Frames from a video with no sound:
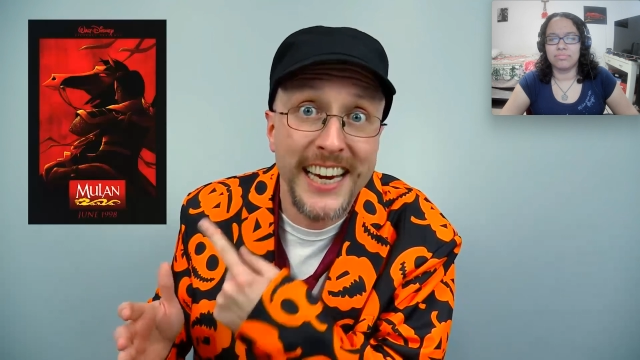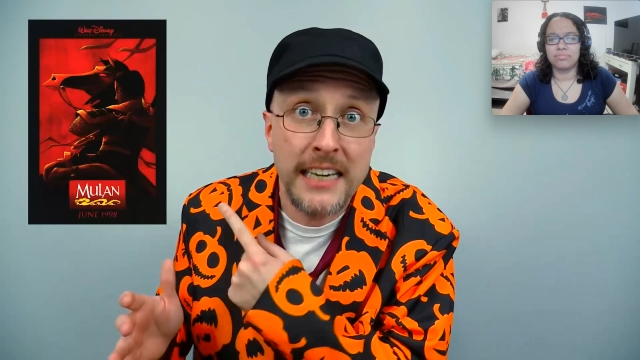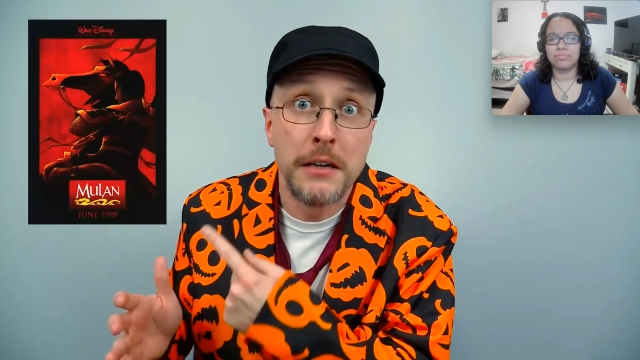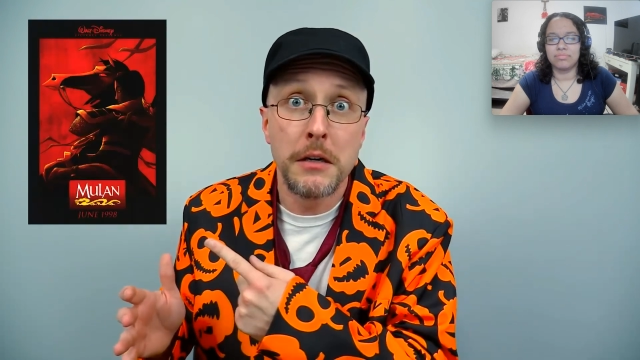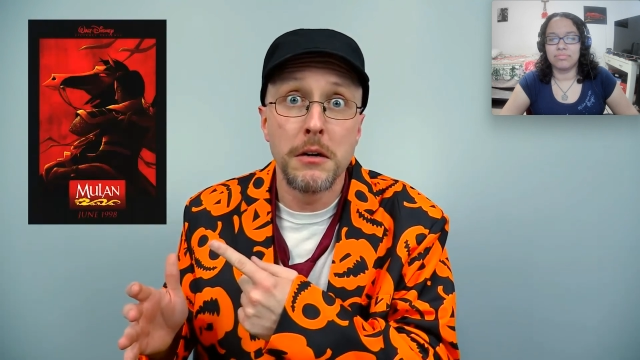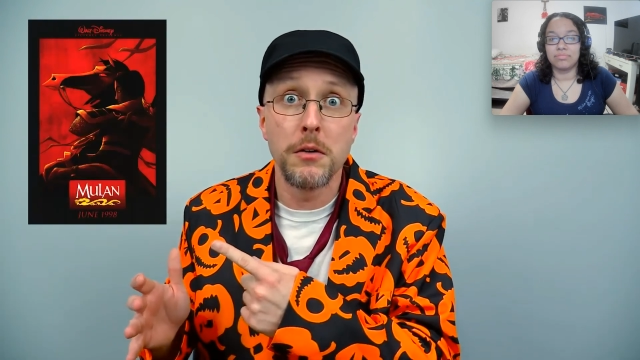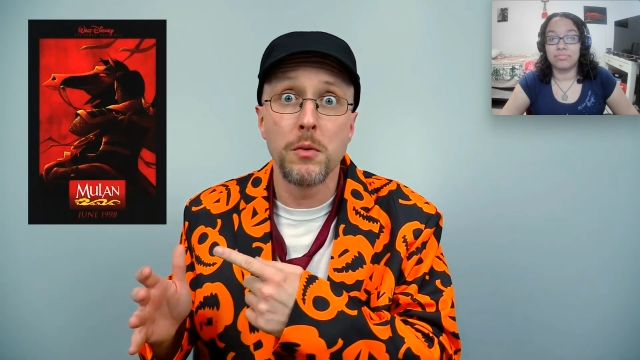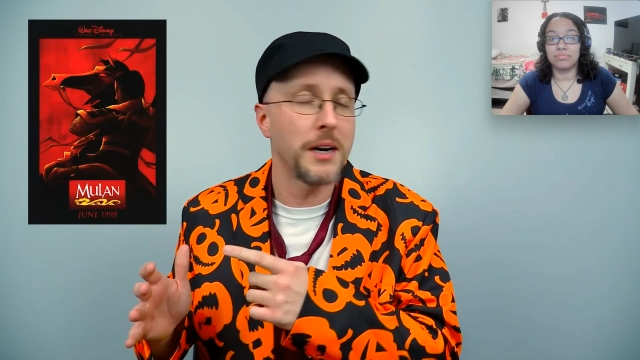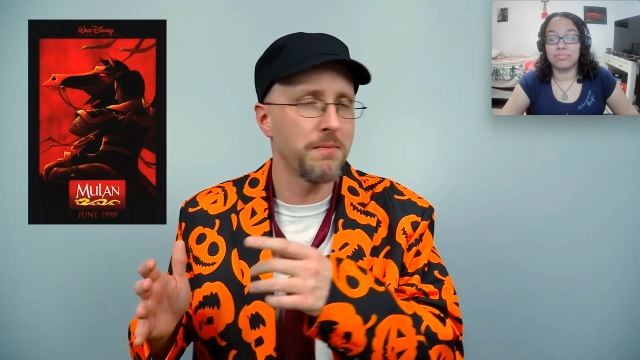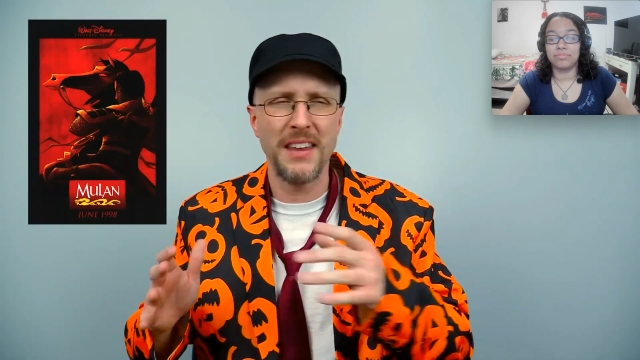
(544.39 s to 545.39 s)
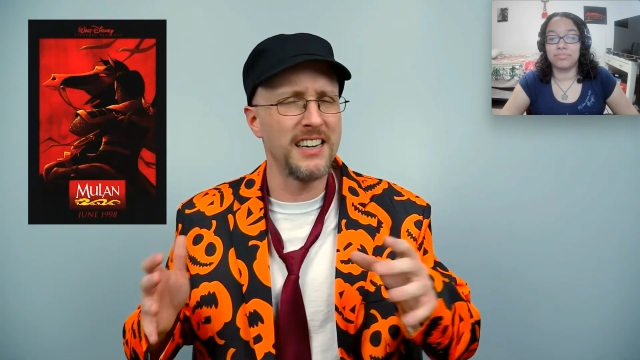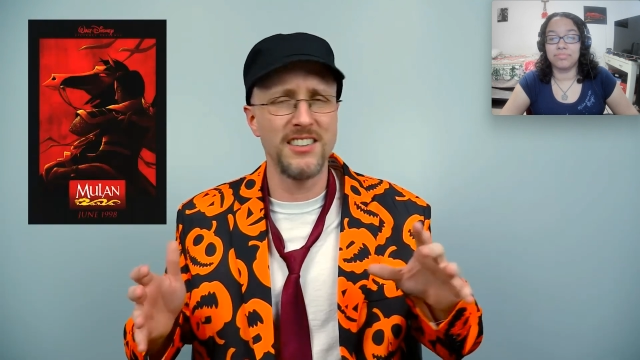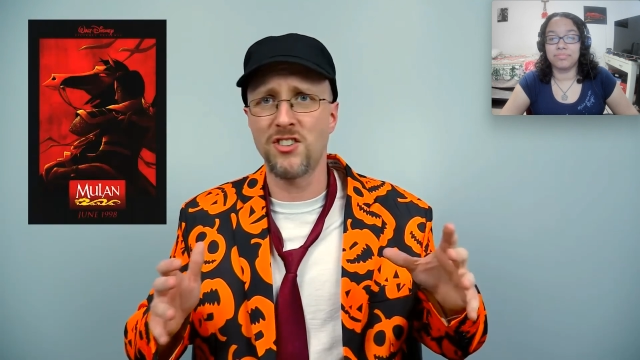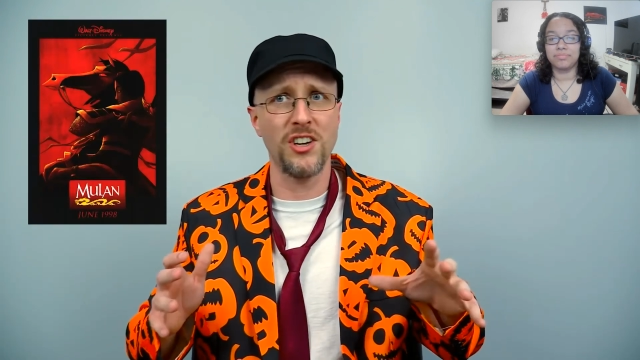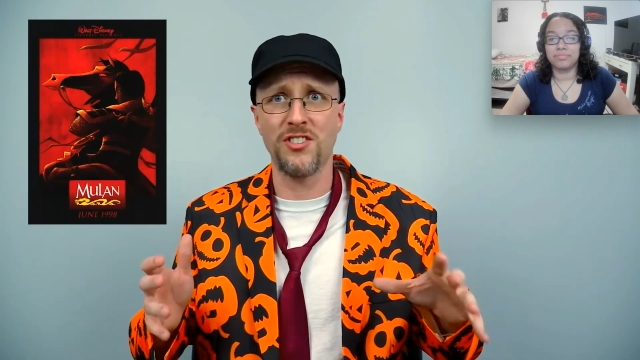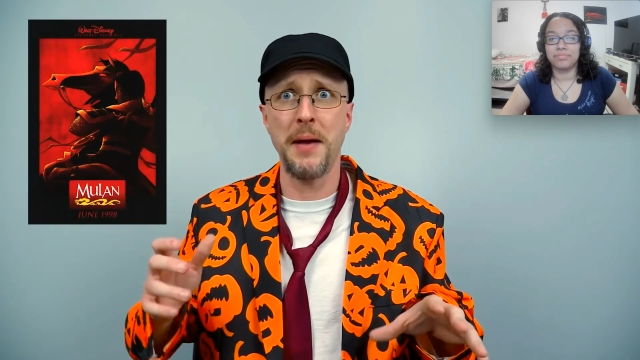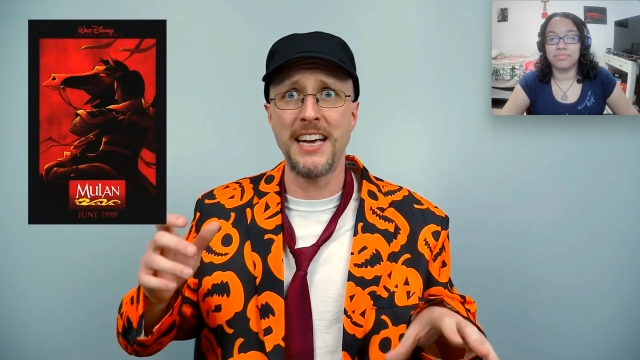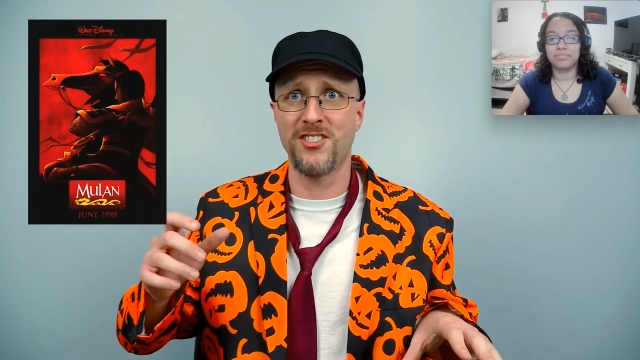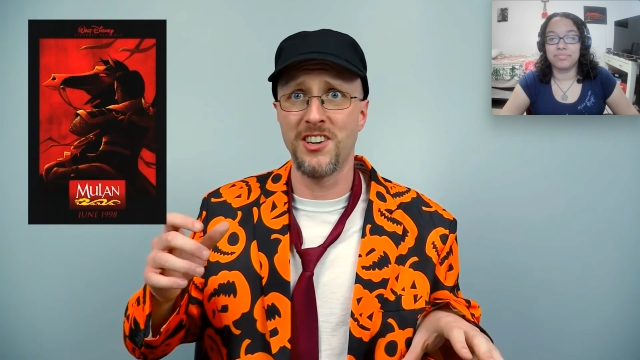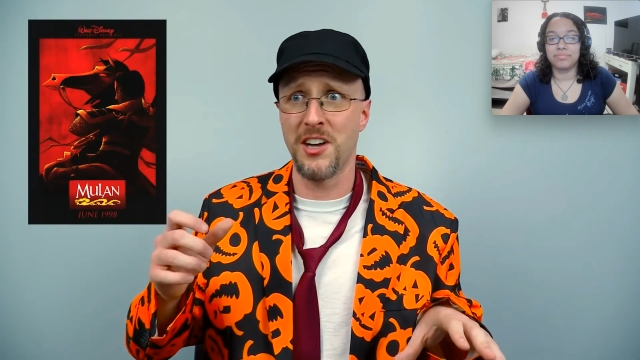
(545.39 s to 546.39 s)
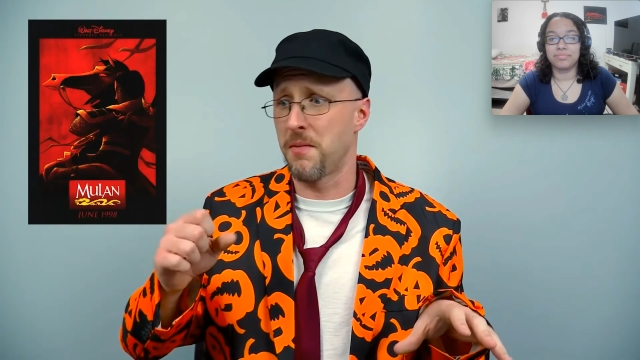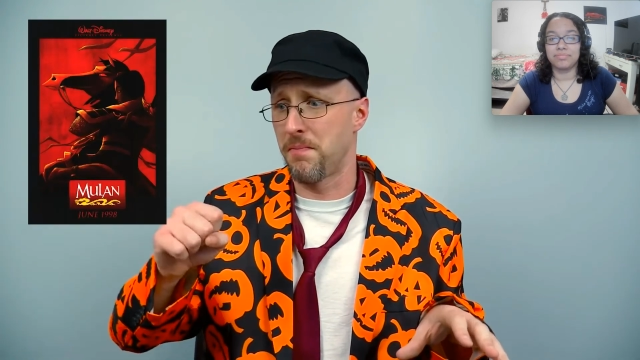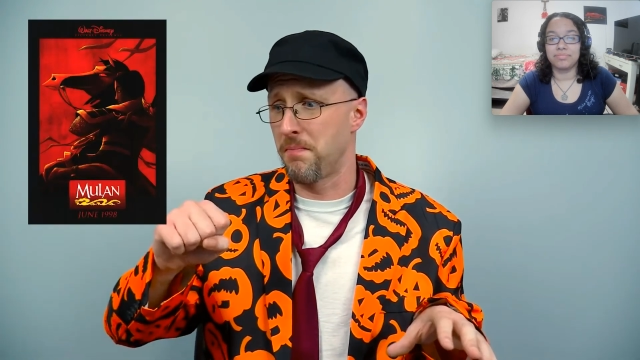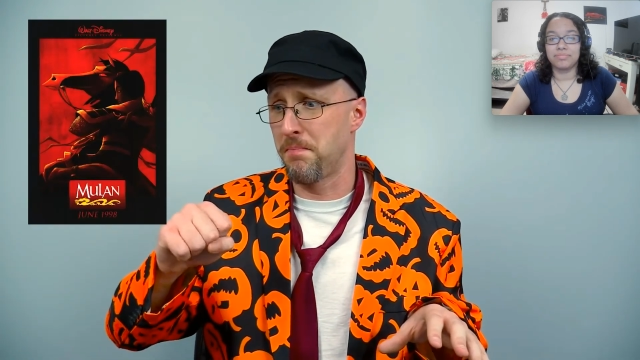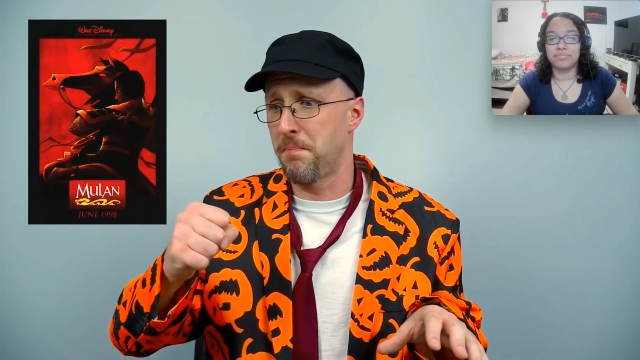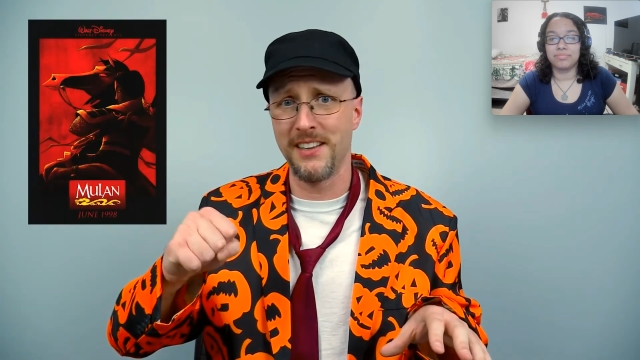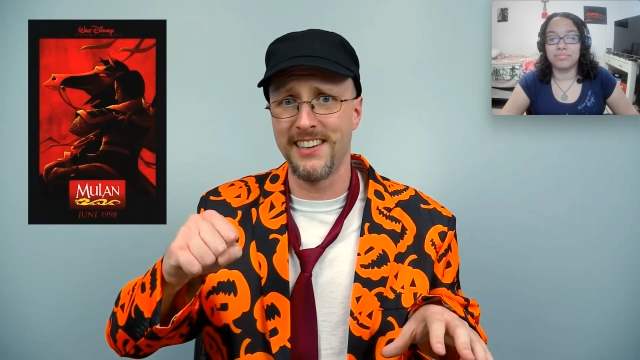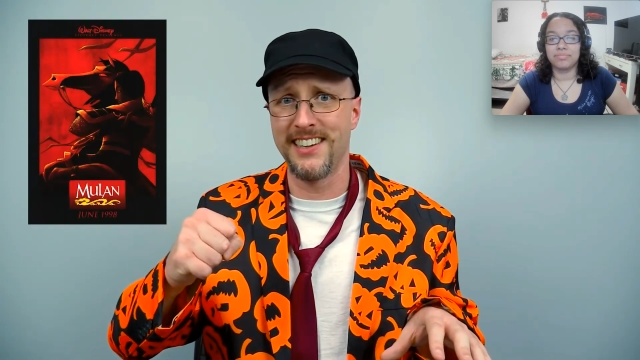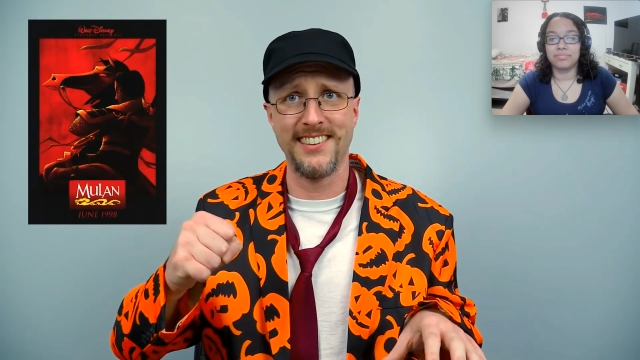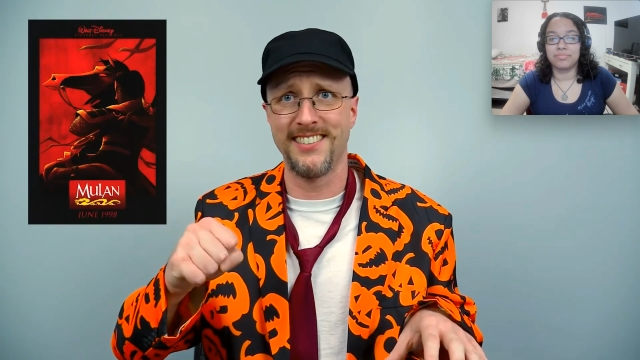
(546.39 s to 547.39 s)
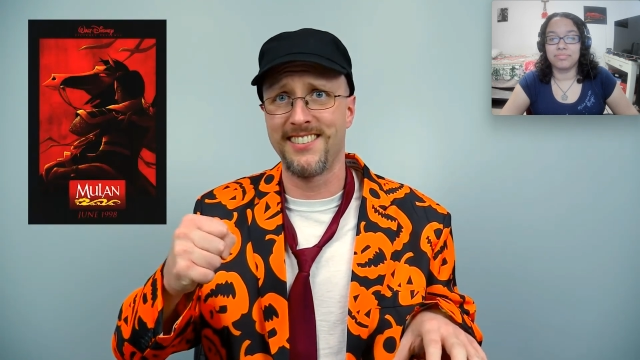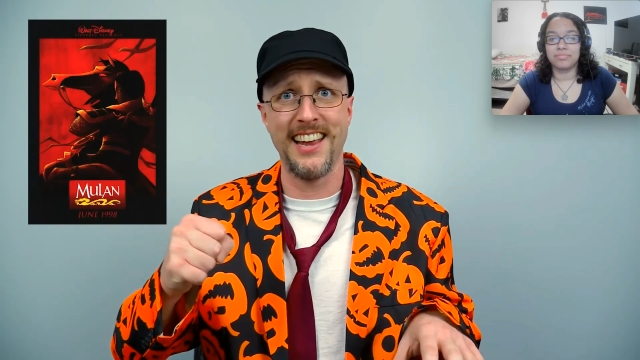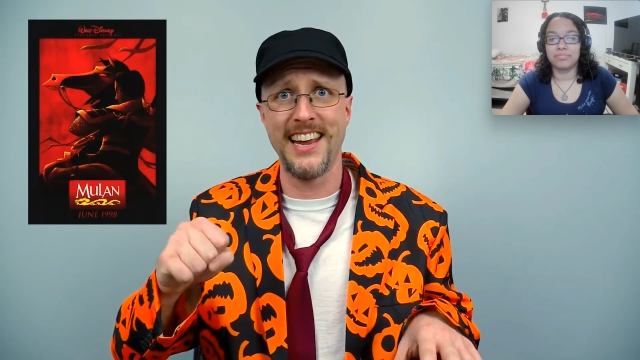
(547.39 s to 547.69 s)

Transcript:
Speaker 1: movie? Mm-hmm. Just imagine a Billy